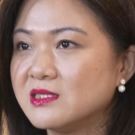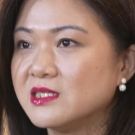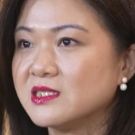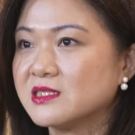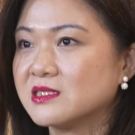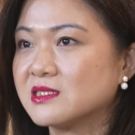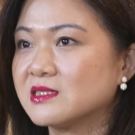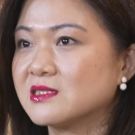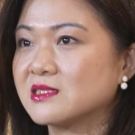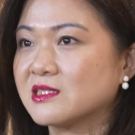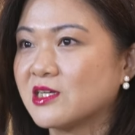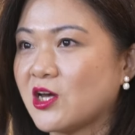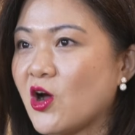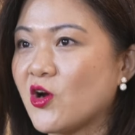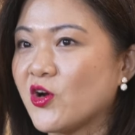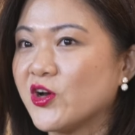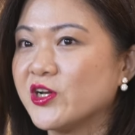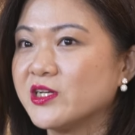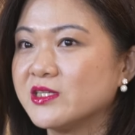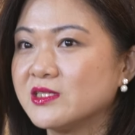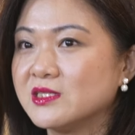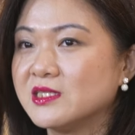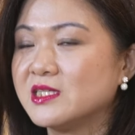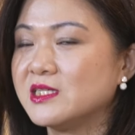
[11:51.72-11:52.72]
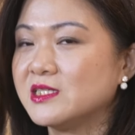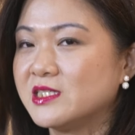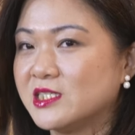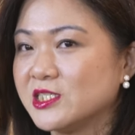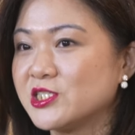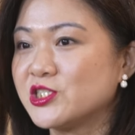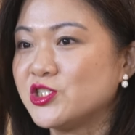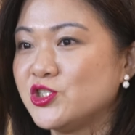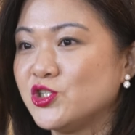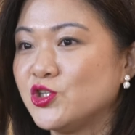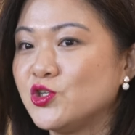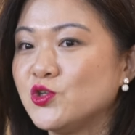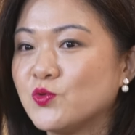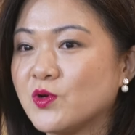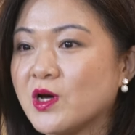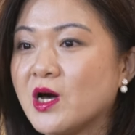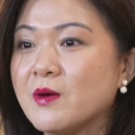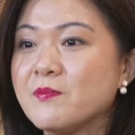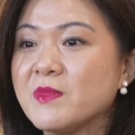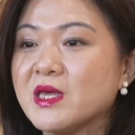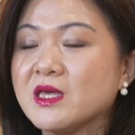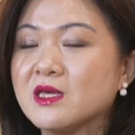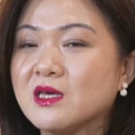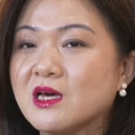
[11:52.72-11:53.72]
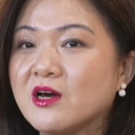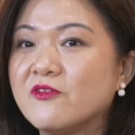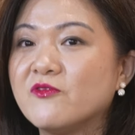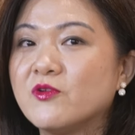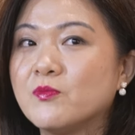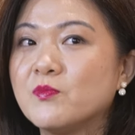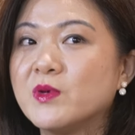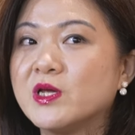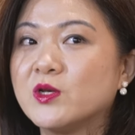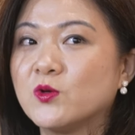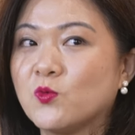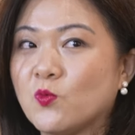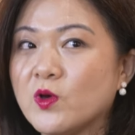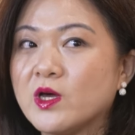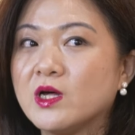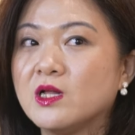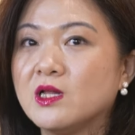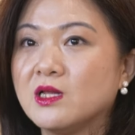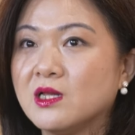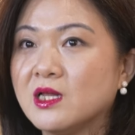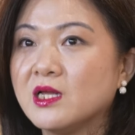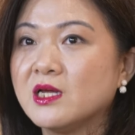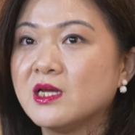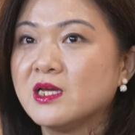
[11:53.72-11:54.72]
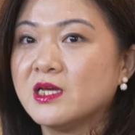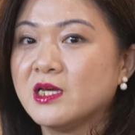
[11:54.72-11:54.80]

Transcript: this new coming government will